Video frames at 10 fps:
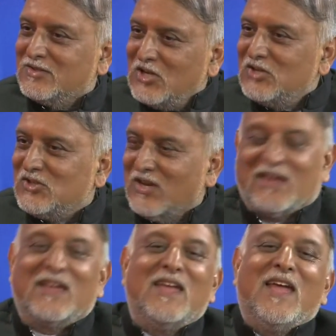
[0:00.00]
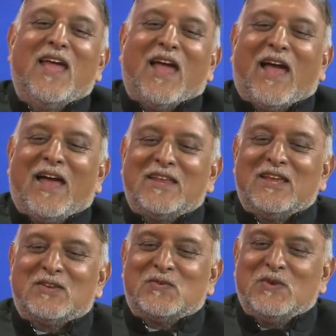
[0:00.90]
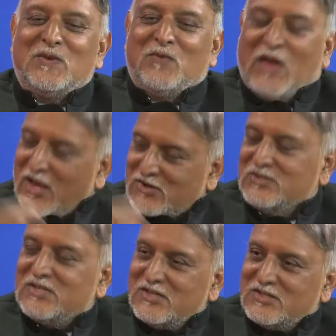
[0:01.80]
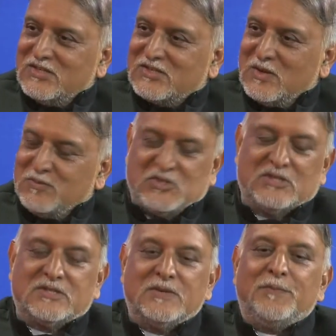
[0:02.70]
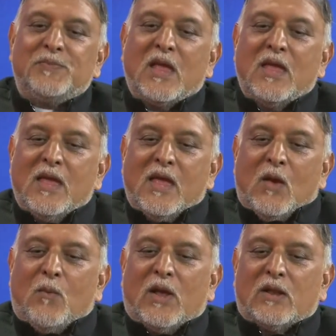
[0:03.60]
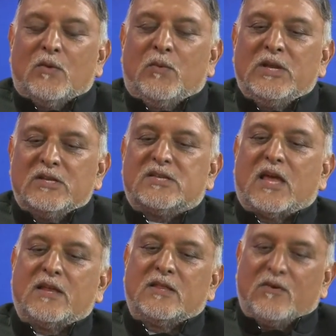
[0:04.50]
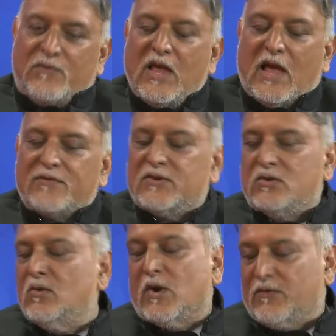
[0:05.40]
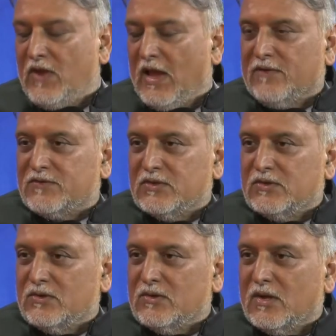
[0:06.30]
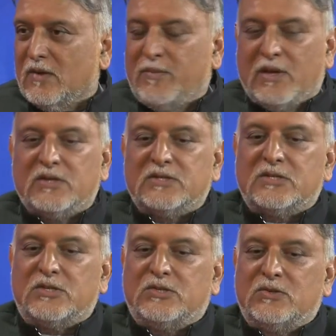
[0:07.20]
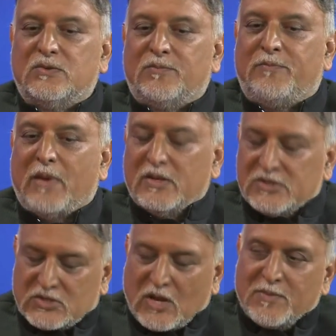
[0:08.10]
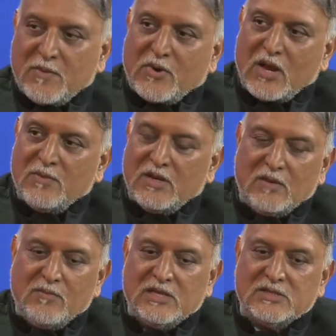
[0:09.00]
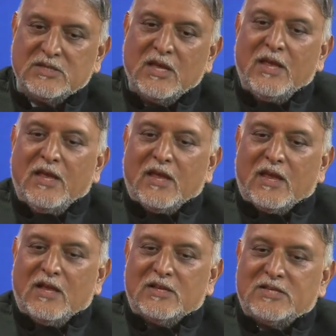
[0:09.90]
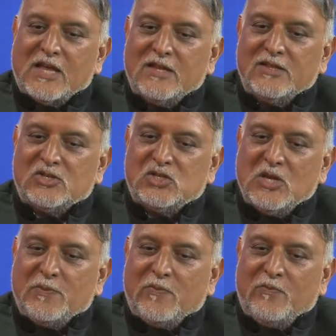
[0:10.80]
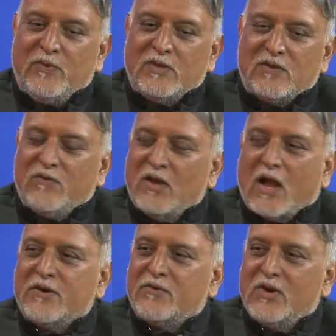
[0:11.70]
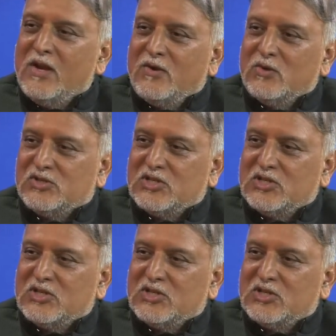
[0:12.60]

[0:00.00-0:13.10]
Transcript: teaching? And we had to search the scriptures. Well, we decided that we have to do what we have to do, because to stop the prayer meeting means telling the sheep that we aren't really good